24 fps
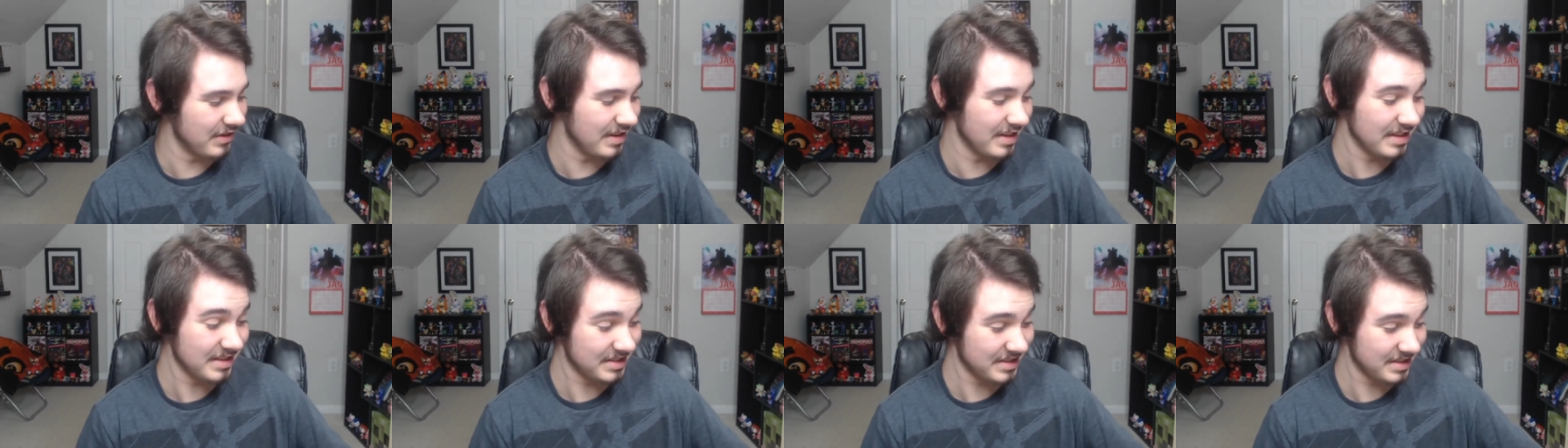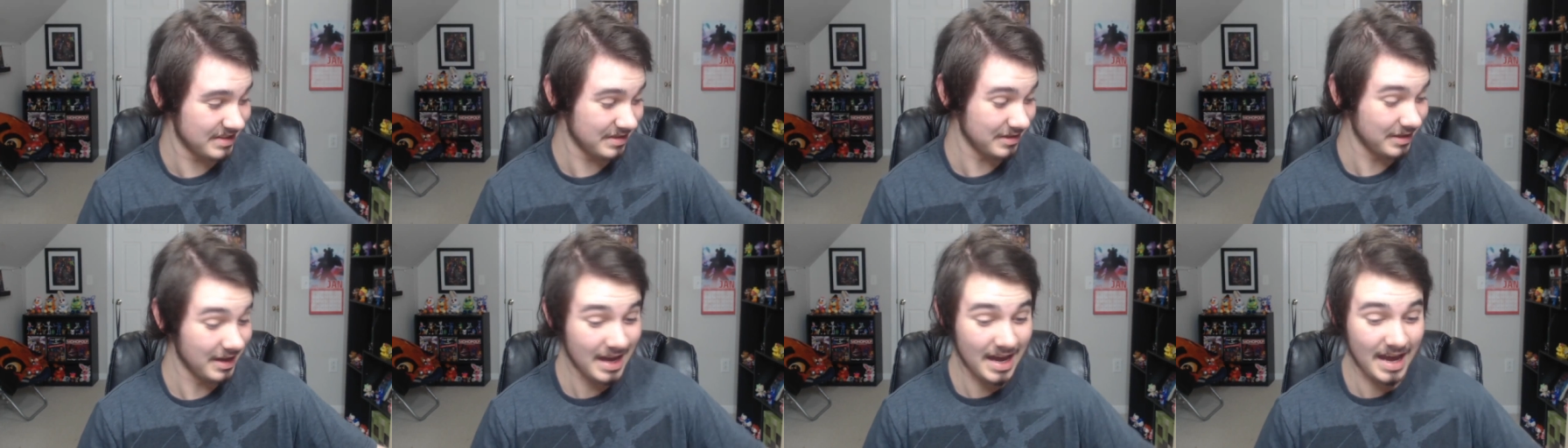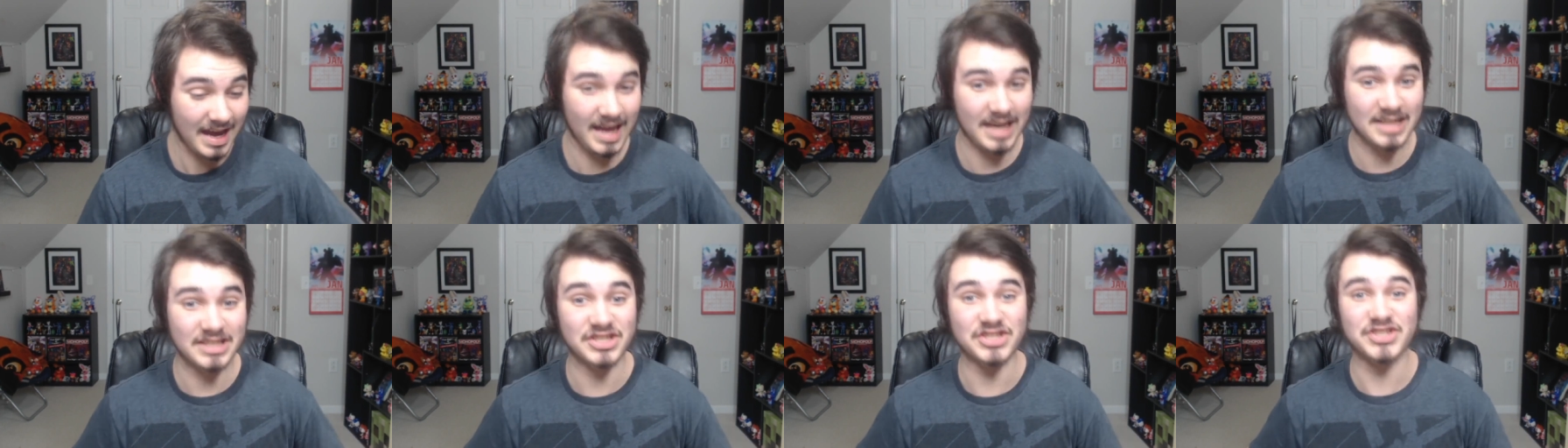It's
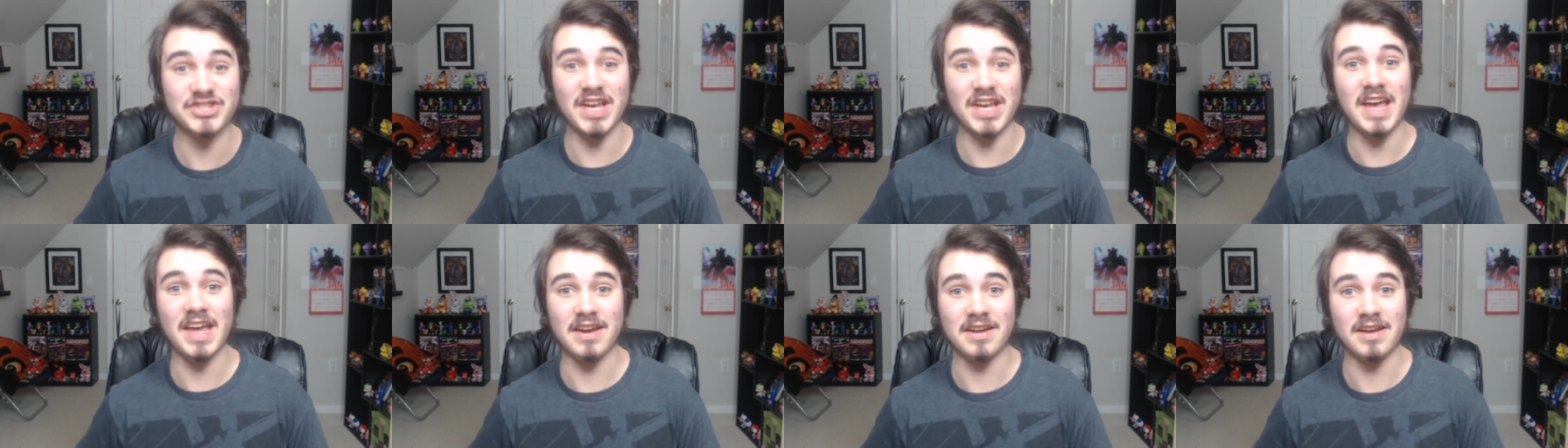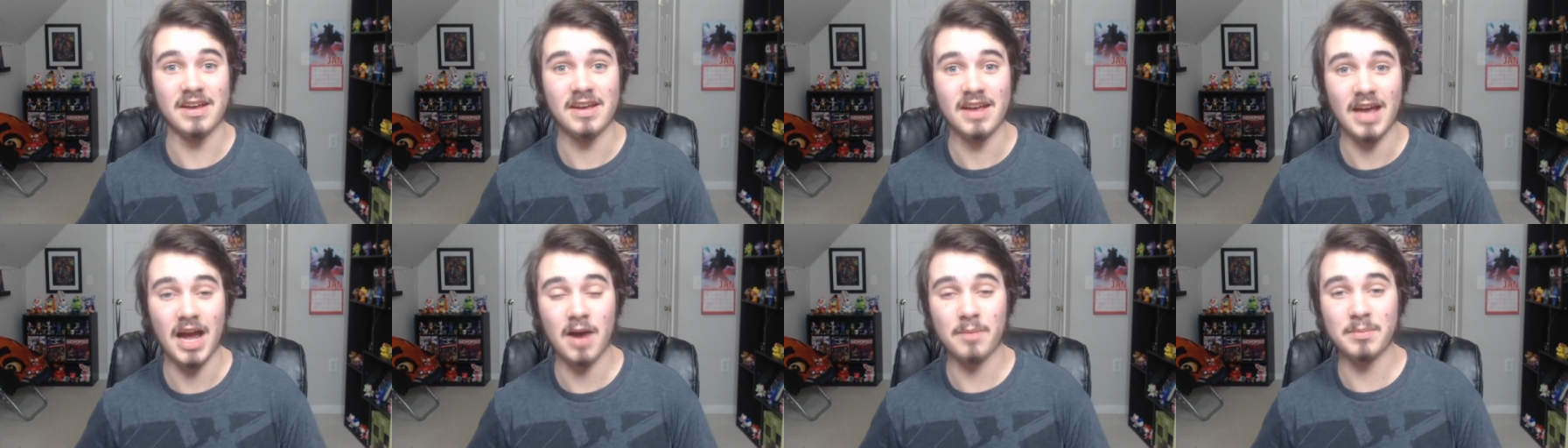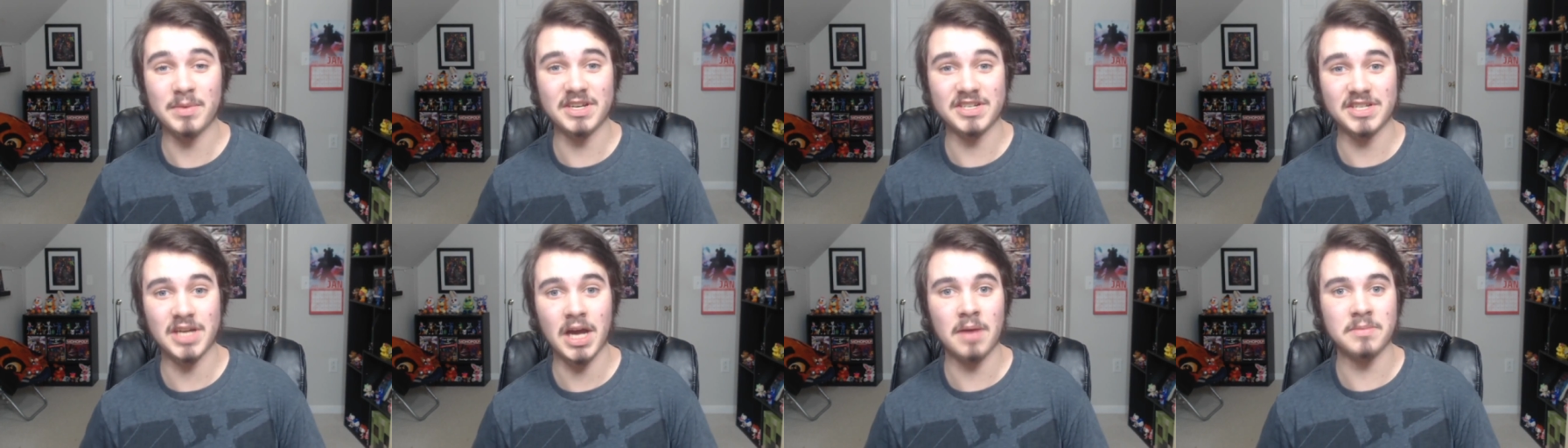insane how
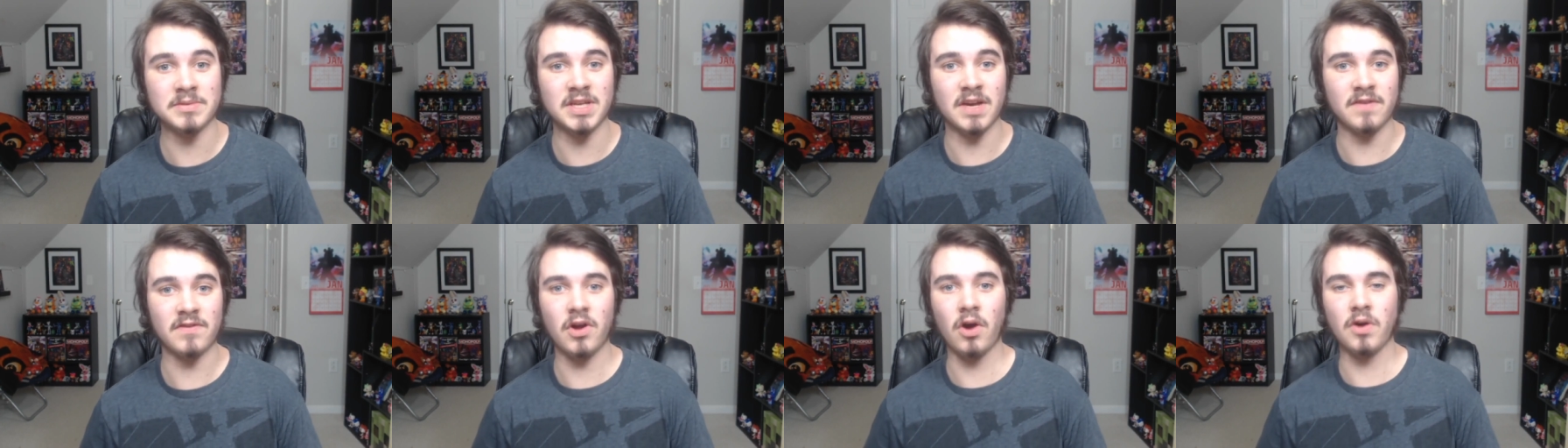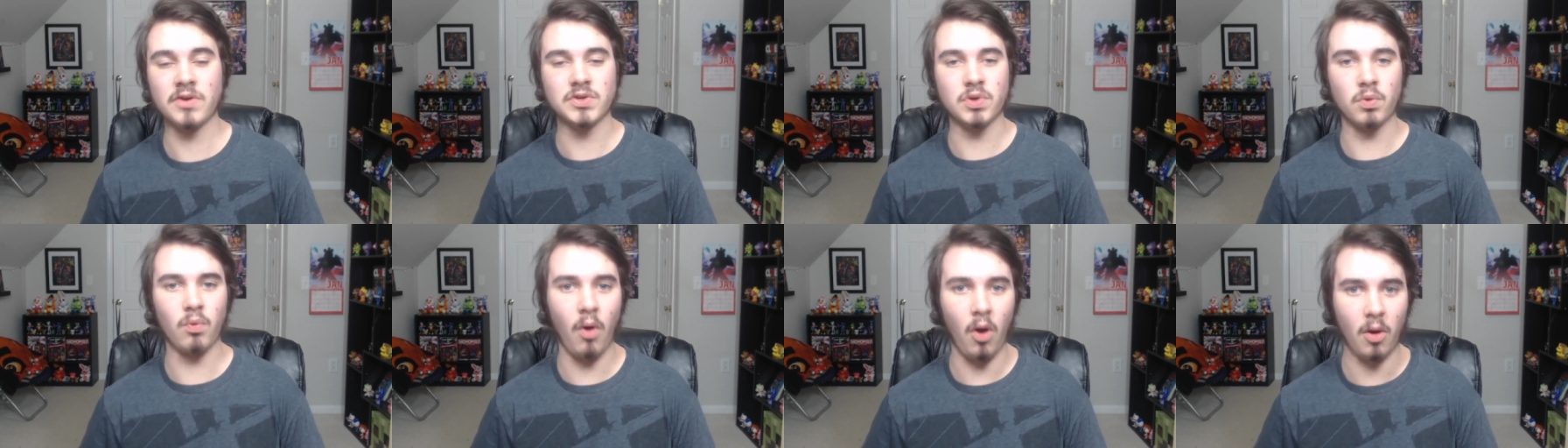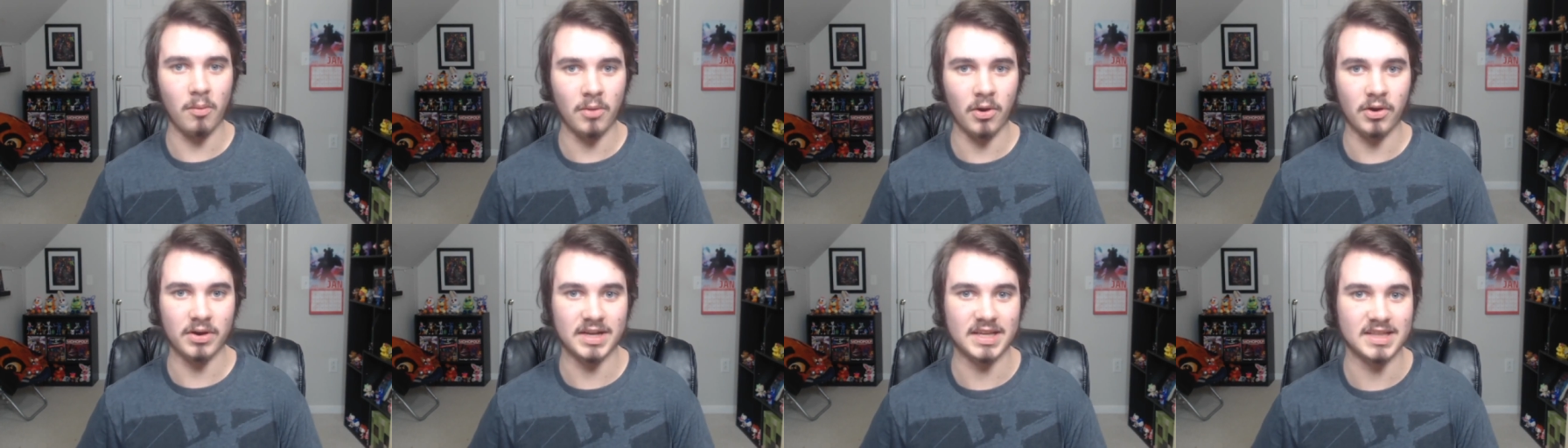many times I've gone to
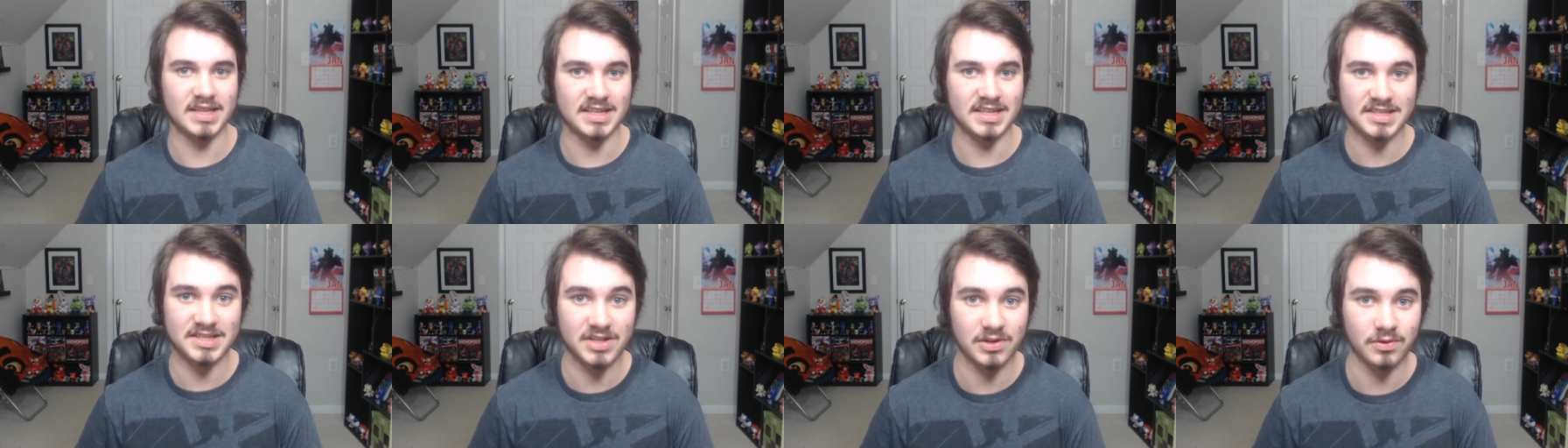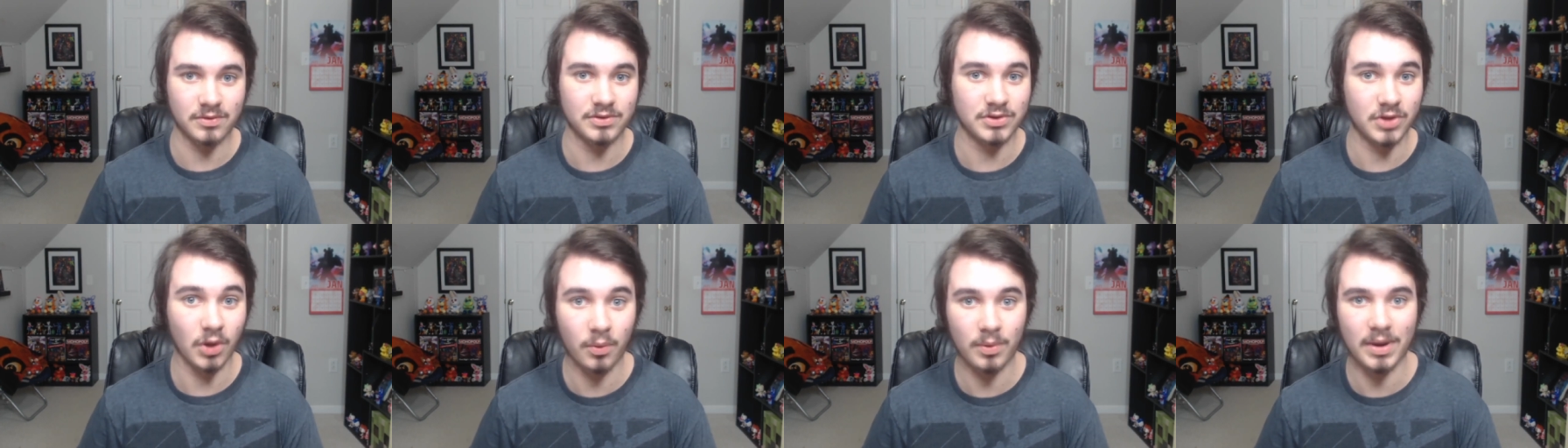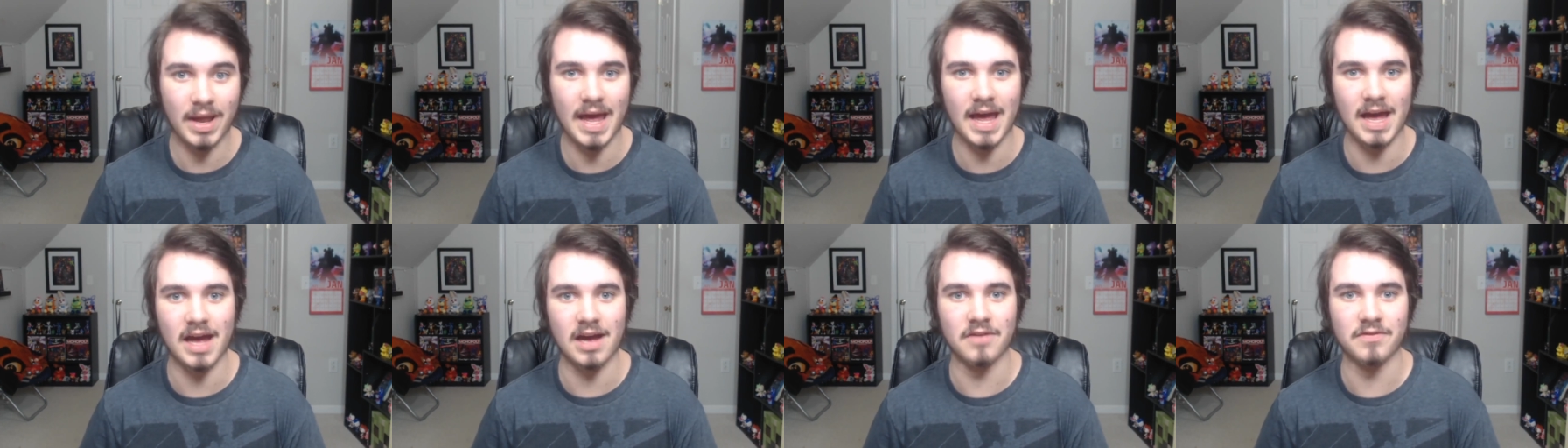Walmart and they still don't
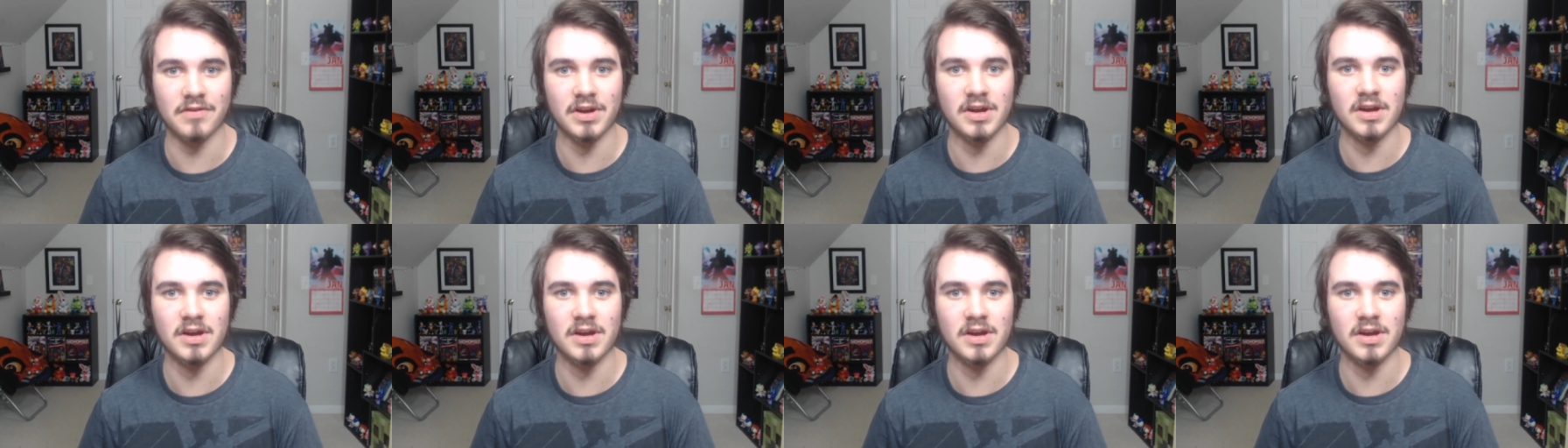have